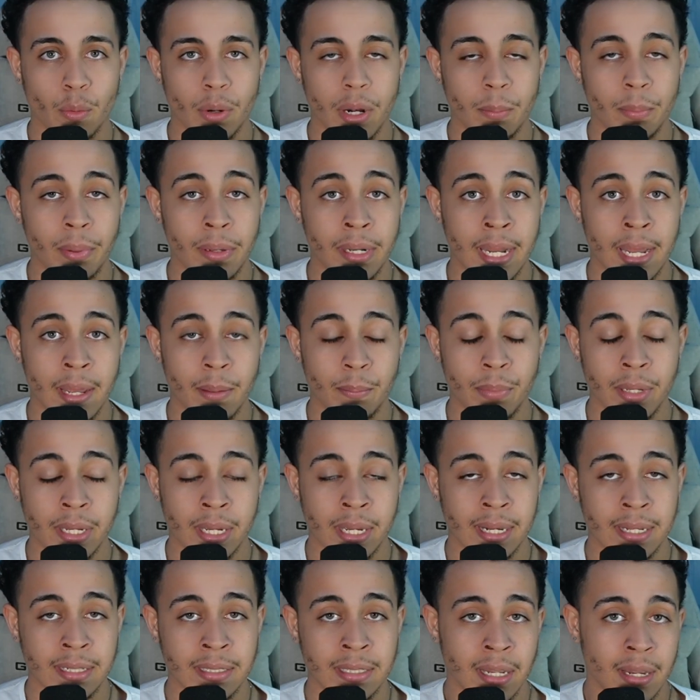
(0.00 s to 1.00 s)
have been it,
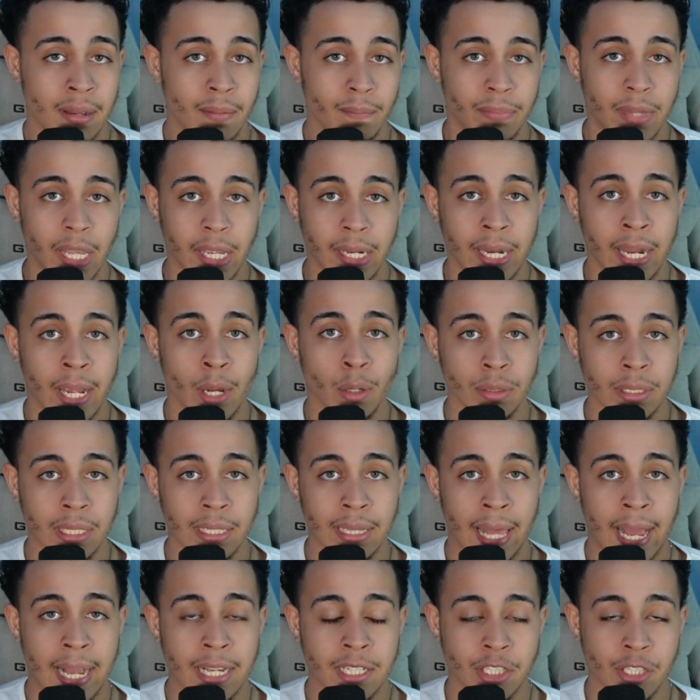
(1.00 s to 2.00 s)
because they nailed it
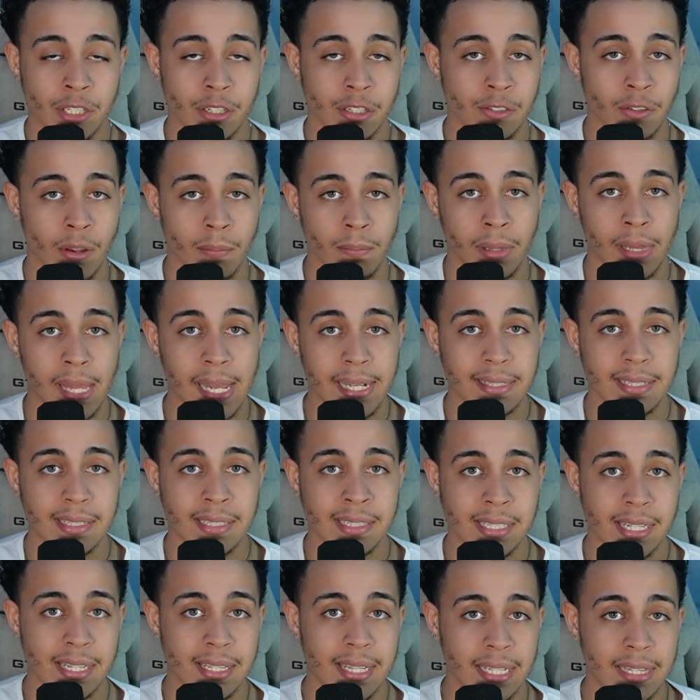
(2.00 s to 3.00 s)
last year. So I'm glad to
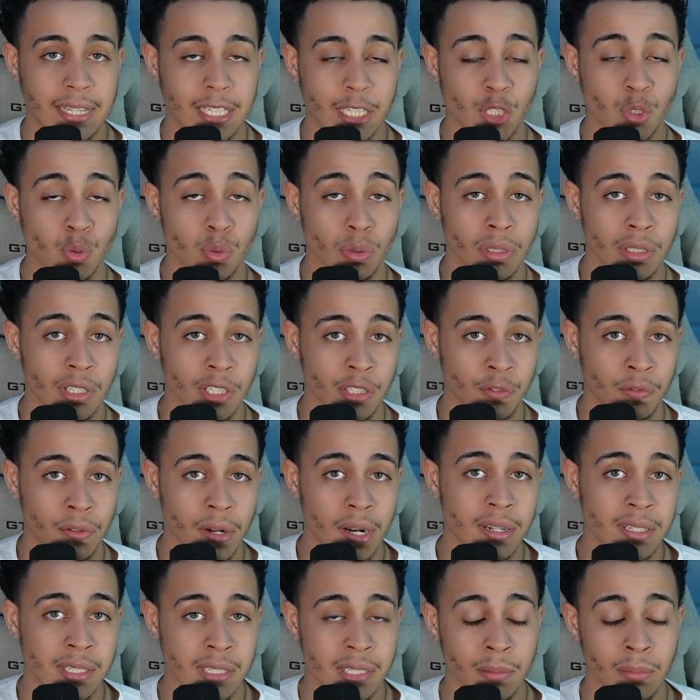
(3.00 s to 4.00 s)
see that this one looks
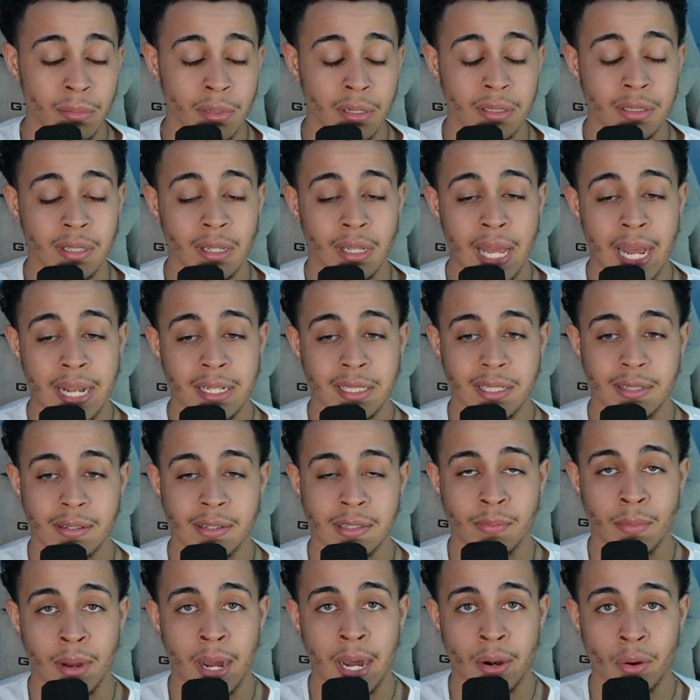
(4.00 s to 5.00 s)
very similar to last year's
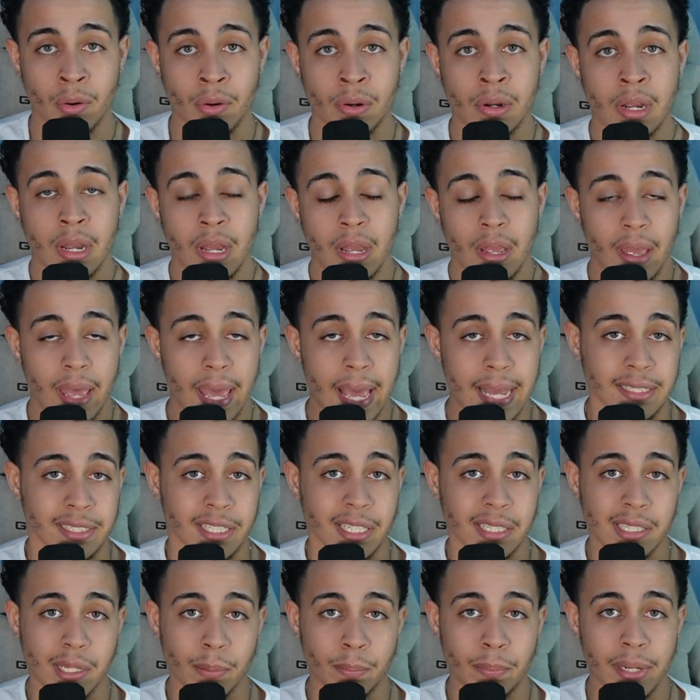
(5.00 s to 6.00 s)
model, and
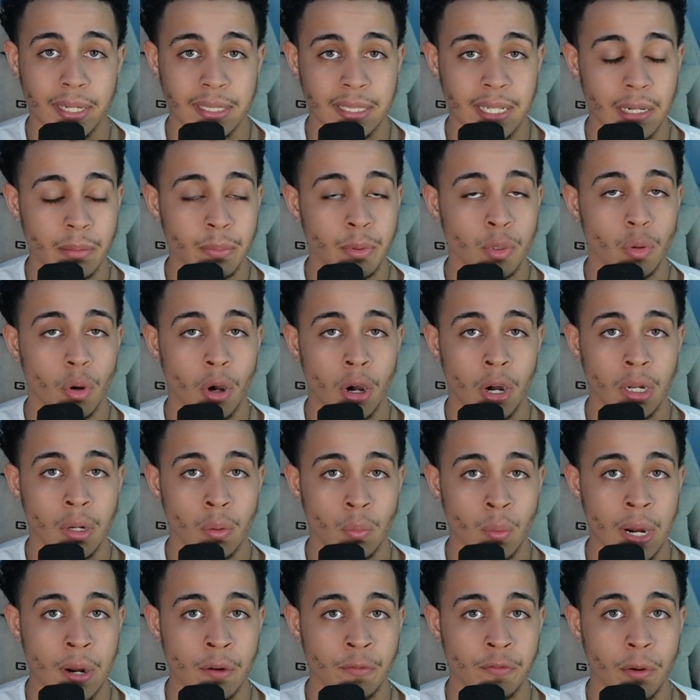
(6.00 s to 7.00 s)
just a big W all
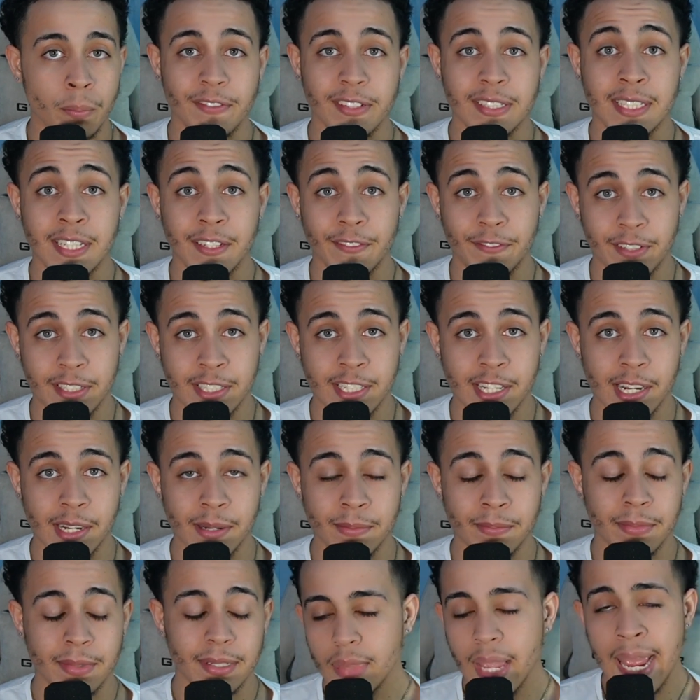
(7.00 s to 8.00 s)
around for Tiffy time.
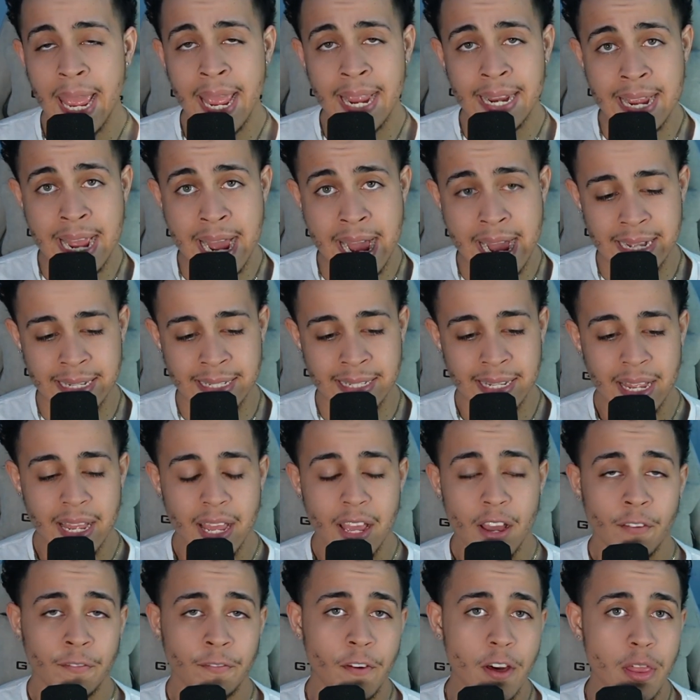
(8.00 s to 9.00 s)
And guys,
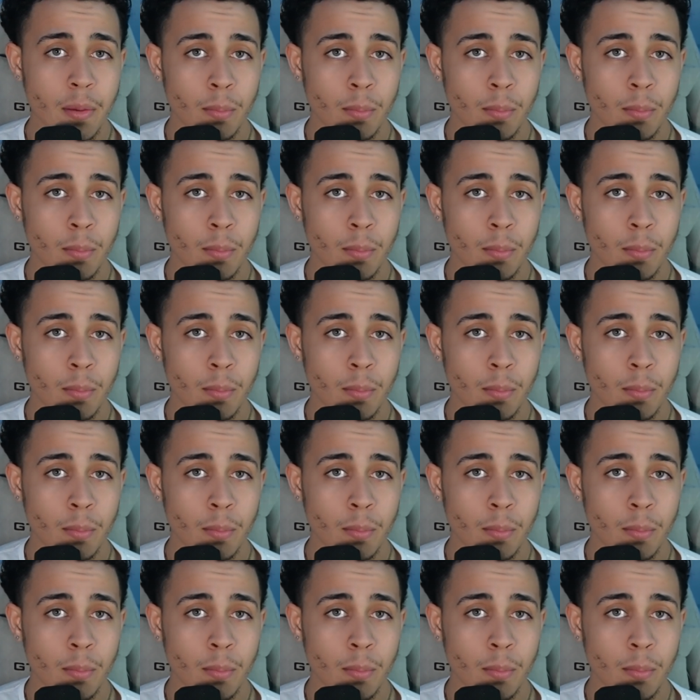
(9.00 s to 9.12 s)
for the